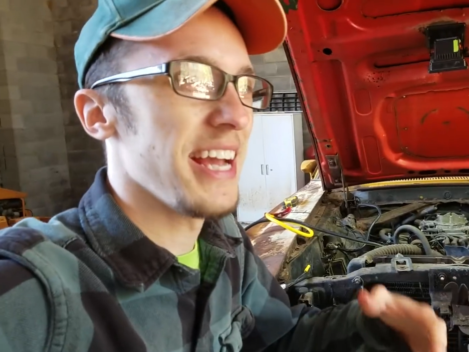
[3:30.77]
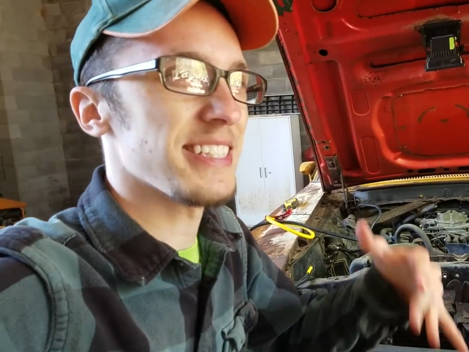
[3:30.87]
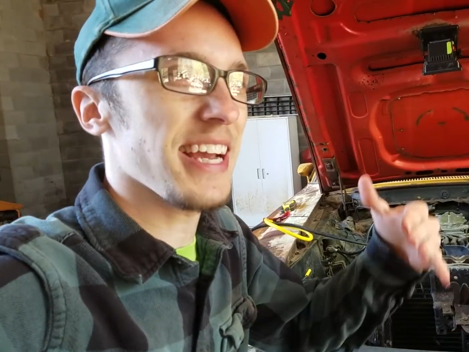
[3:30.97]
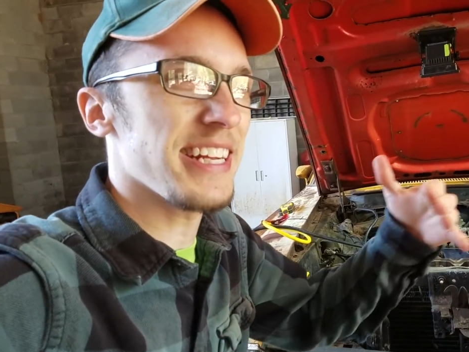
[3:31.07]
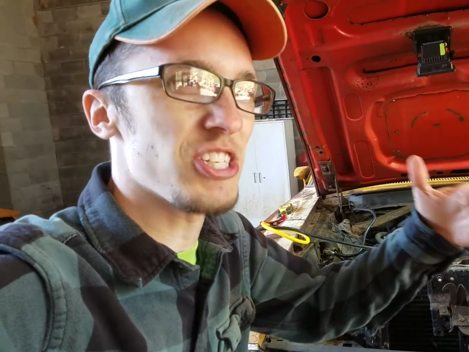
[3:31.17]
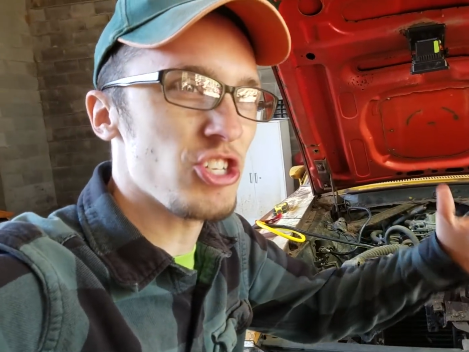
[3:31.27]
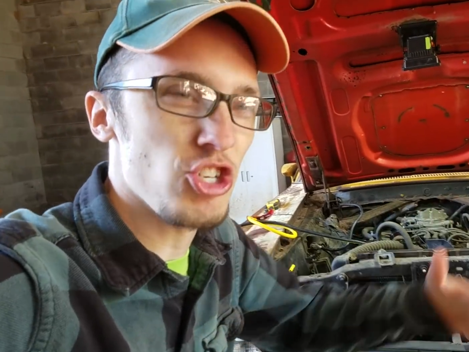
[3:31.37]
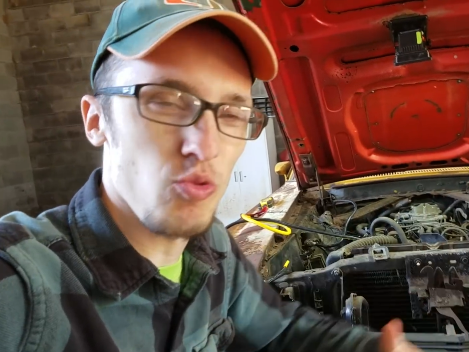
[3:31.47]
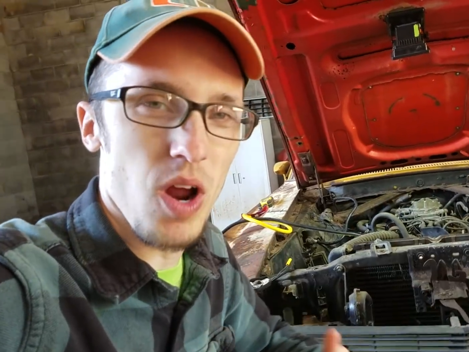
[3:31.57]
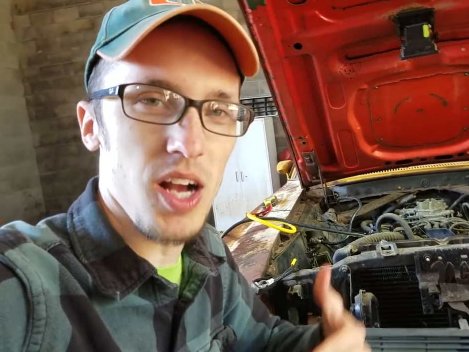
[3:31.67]
it's
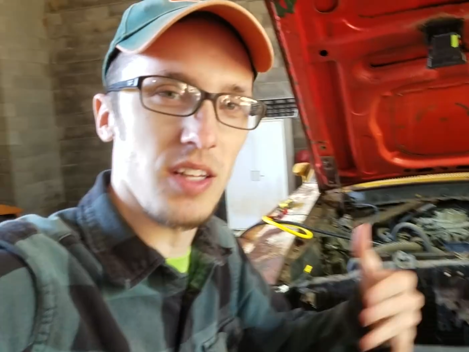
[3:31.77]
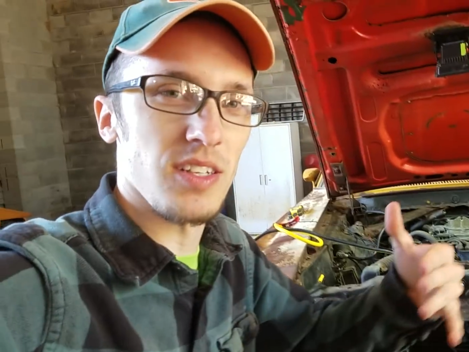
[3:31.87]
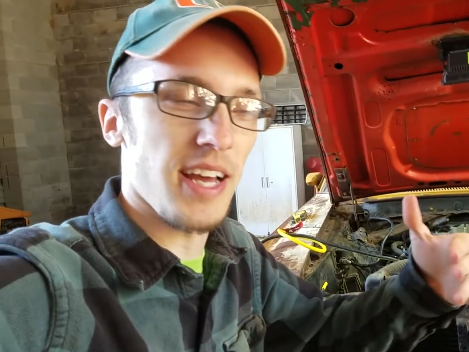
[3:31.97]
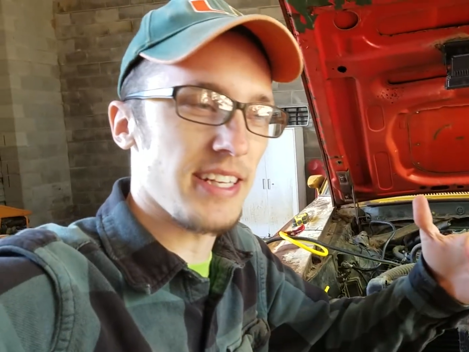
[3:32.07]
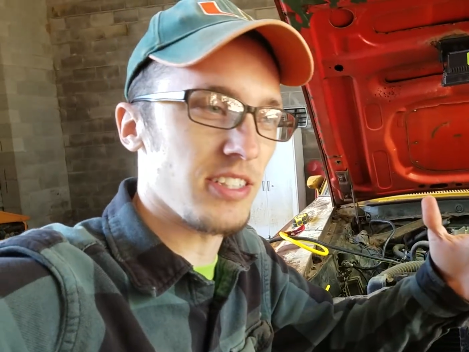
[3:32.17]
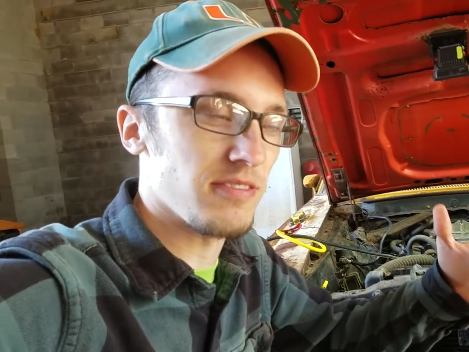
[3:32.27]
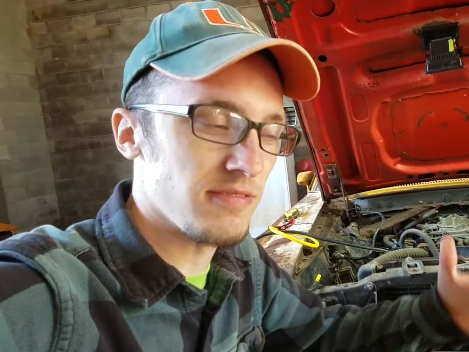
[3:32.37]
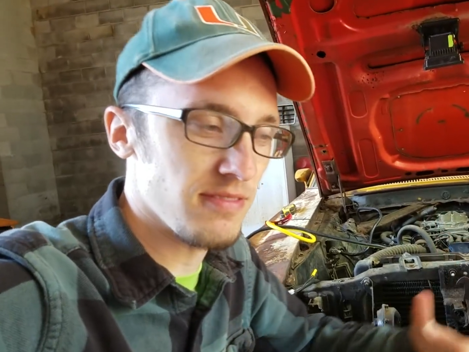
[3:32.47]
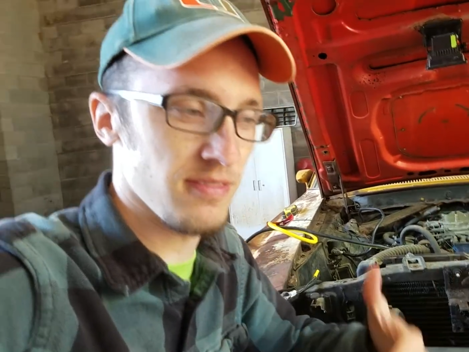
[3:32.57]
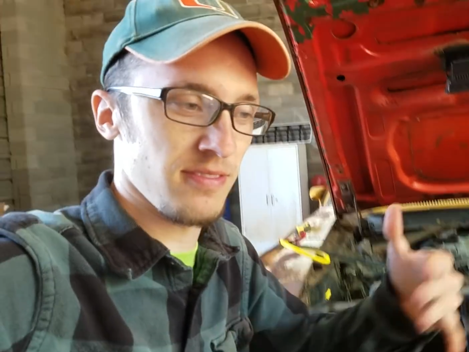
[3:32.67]
struggling, like just,
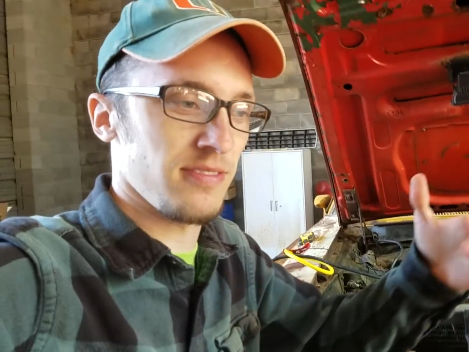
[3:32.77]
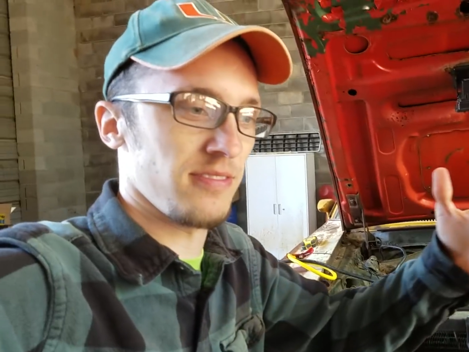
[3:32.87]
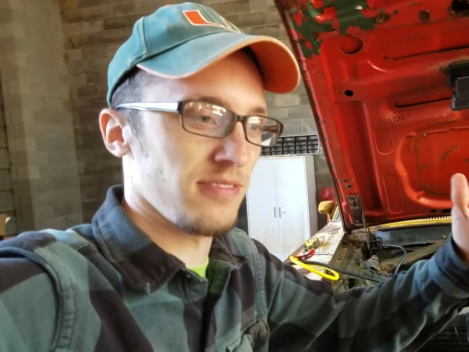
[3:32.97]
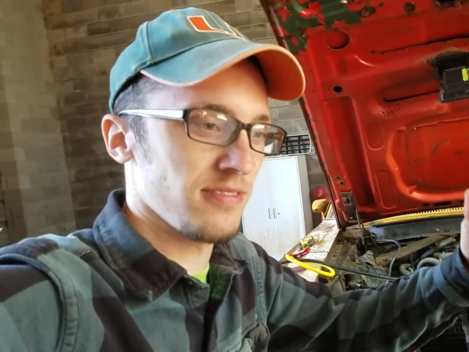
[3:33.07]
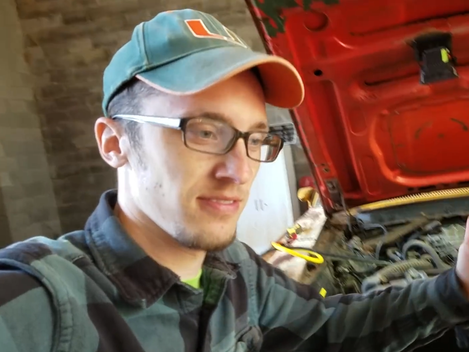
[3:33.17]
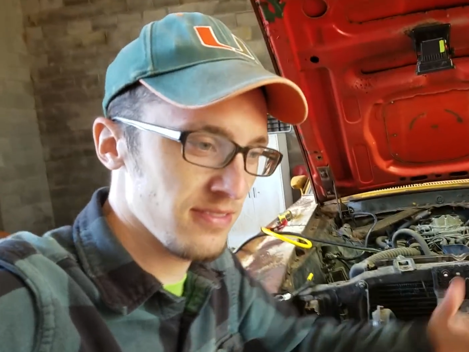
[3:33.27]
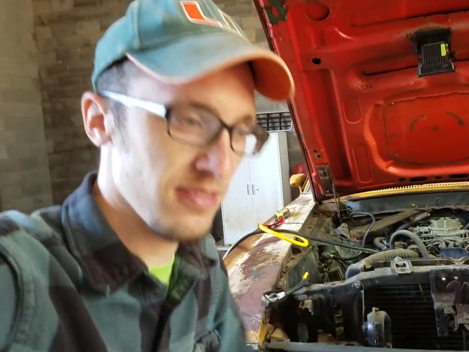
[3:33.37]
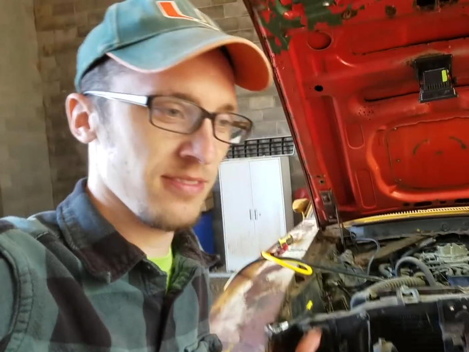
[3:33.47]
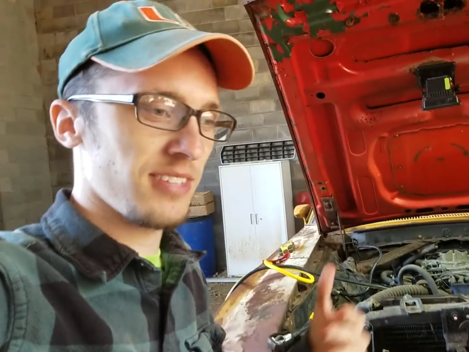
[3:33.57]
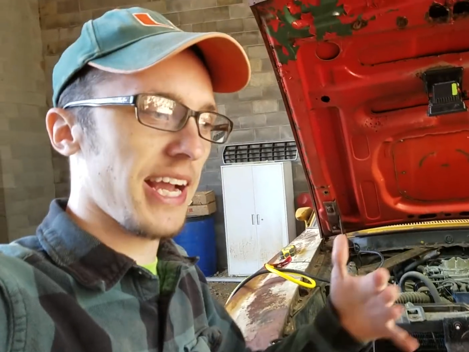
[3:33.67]

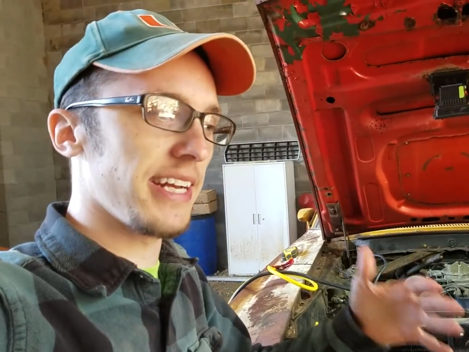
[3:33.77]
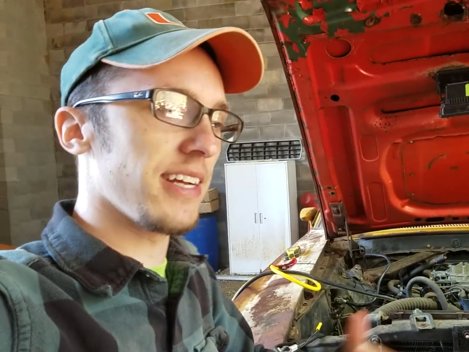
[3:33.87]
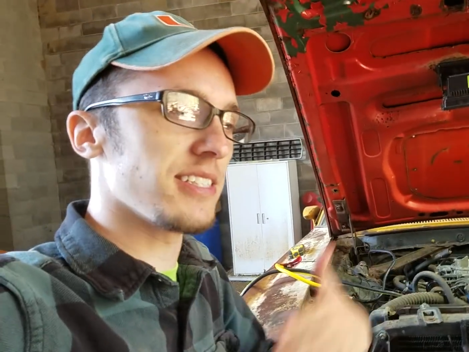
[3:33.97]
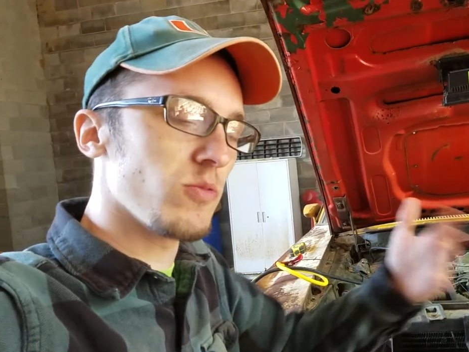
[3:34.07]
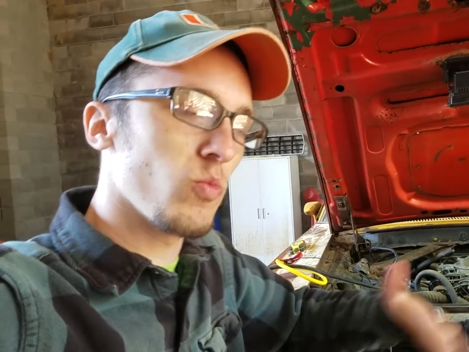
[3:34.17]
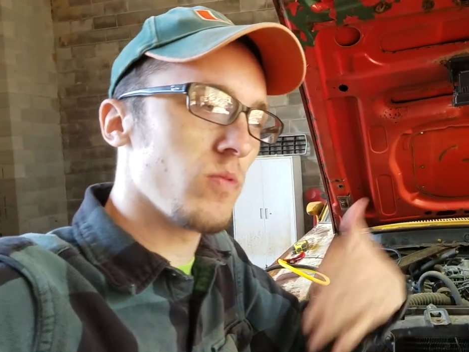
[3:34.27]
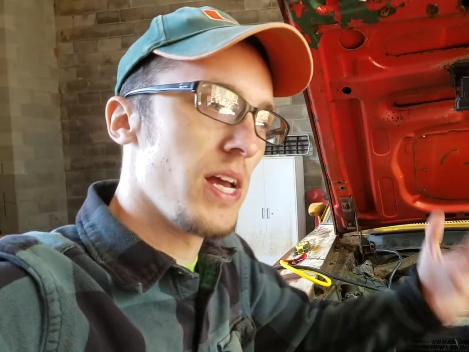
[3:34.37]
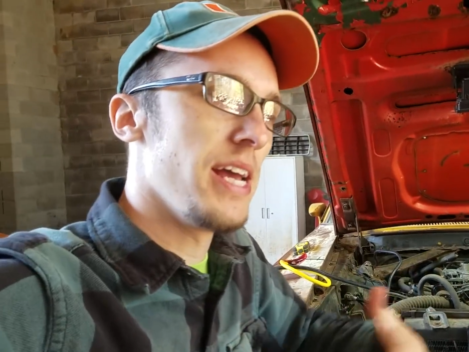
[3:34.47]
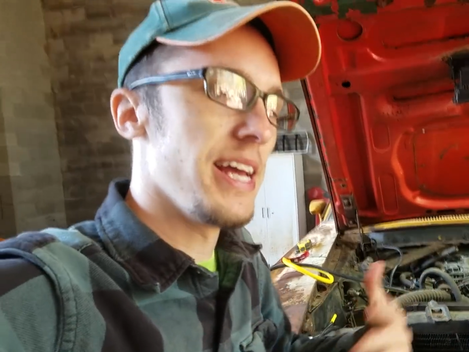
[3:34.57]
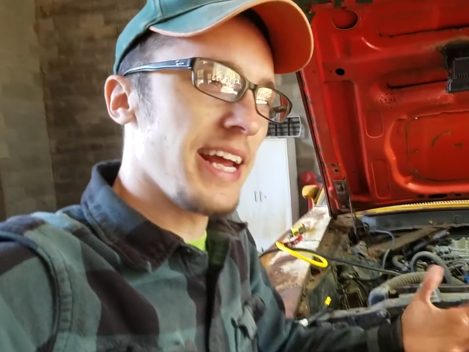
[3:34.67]
like it
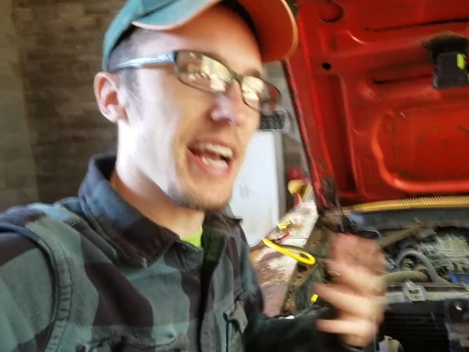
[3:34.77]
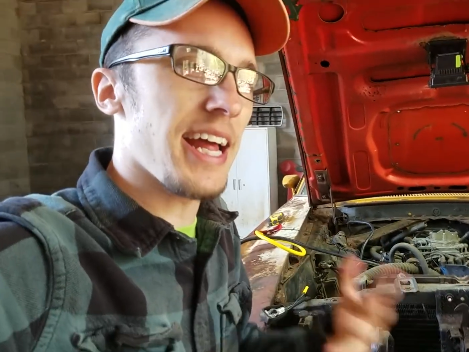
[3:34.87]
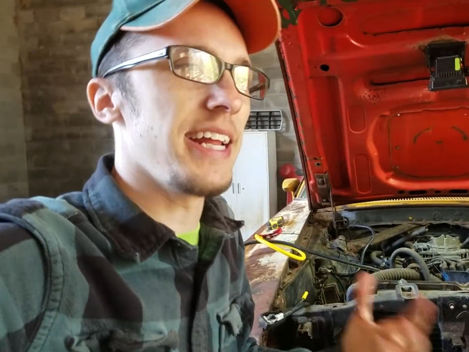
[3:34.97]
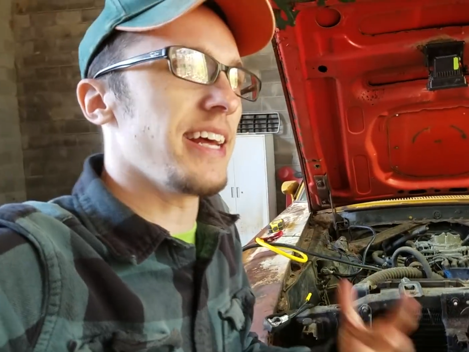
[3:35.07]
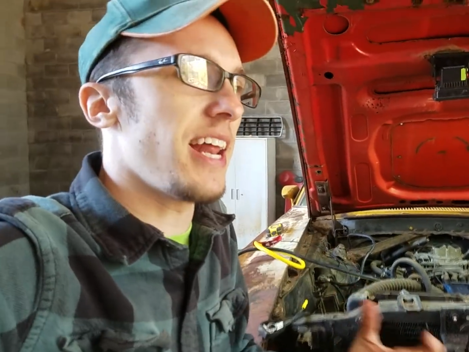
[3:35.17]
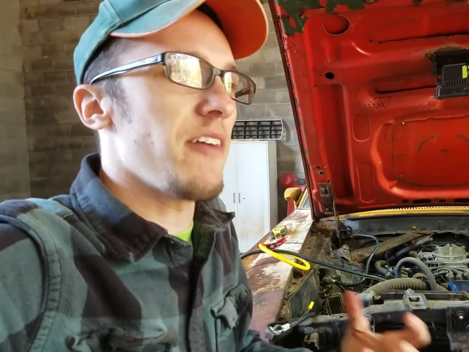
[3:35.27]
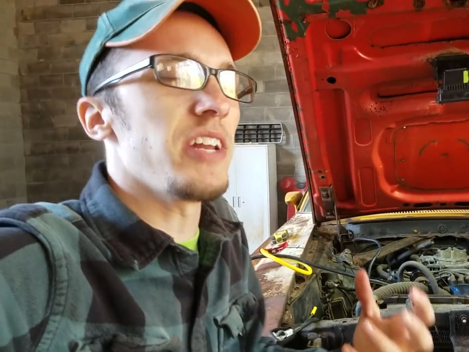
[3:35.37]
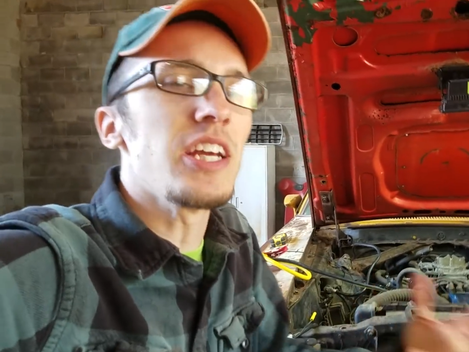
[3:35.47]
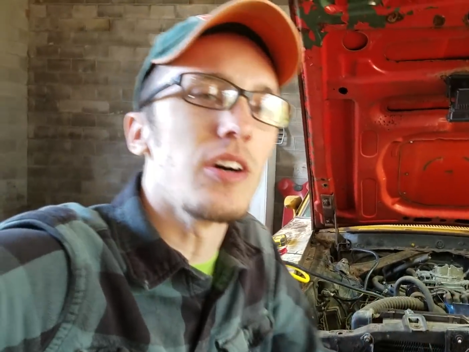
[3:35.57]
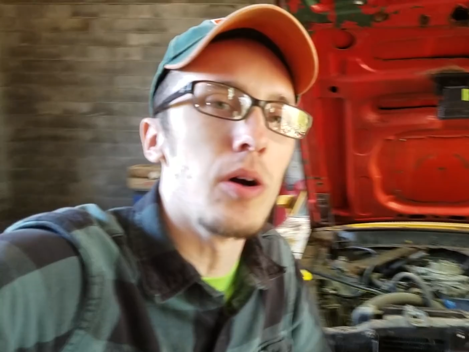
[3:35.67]
doesn't have
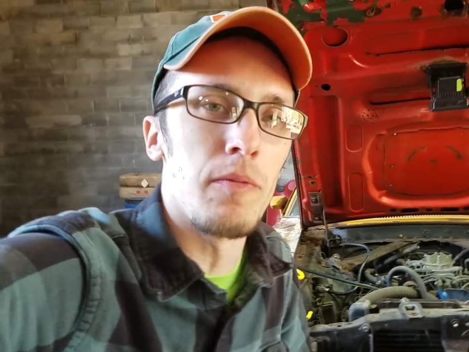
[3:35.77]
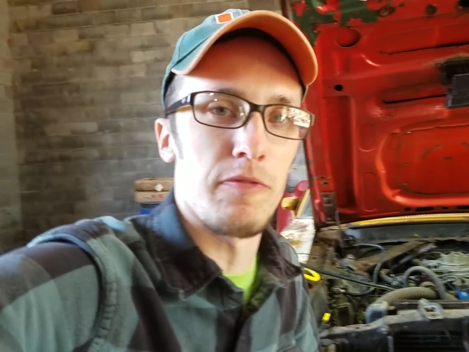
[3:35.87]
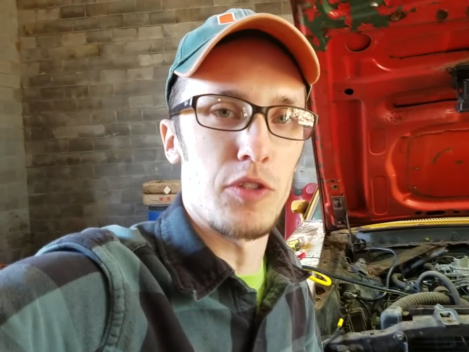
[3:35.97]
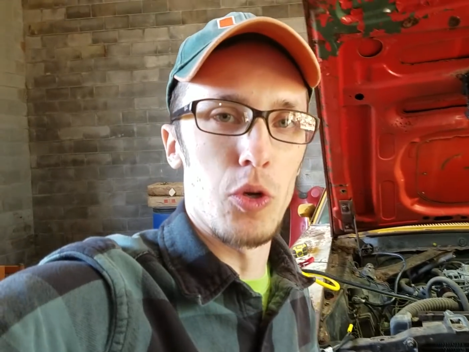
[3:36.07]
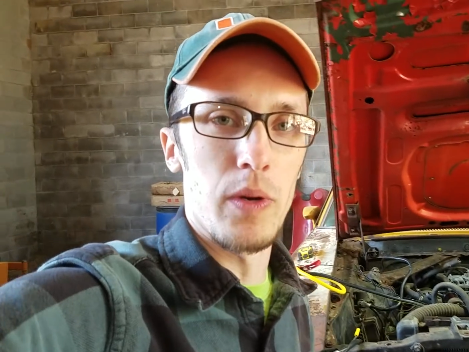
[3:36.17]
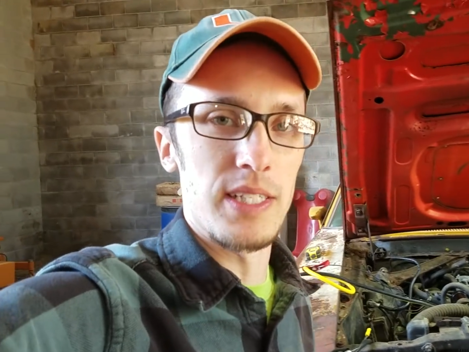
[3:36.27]
any oomph to it.